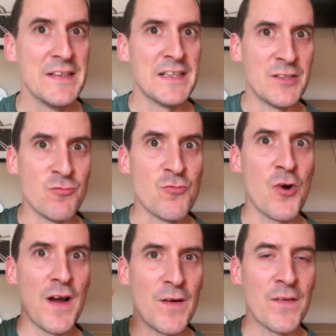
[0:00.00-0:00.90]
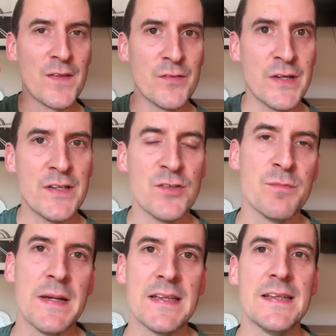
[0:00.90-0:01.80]
he's right on the verge of
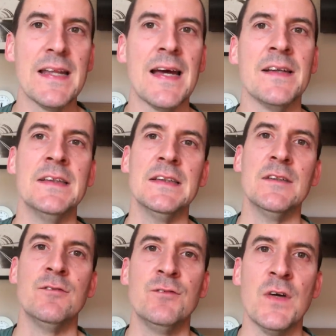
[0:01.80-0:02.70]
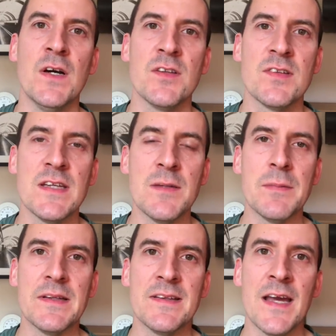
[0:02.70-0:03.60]
making that first team
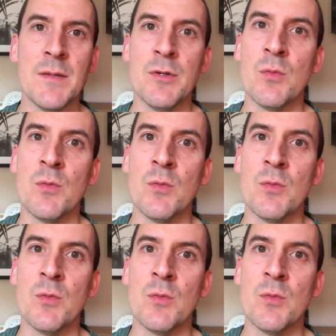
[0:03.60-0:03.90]
debut.